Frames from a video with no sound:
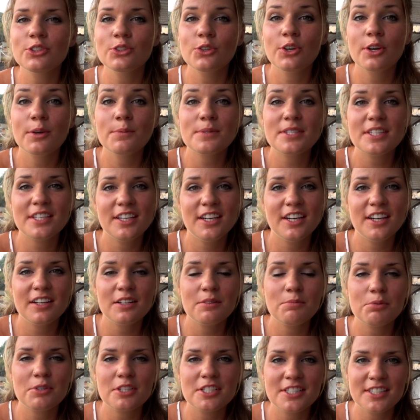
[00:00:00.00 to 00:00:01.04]
norms here
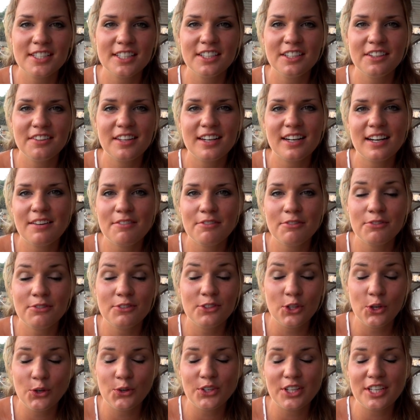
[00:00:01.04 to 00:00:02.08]
in Brazil that I've
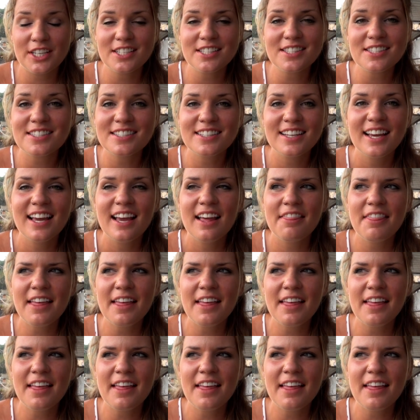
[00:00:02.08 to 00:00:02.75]
noticed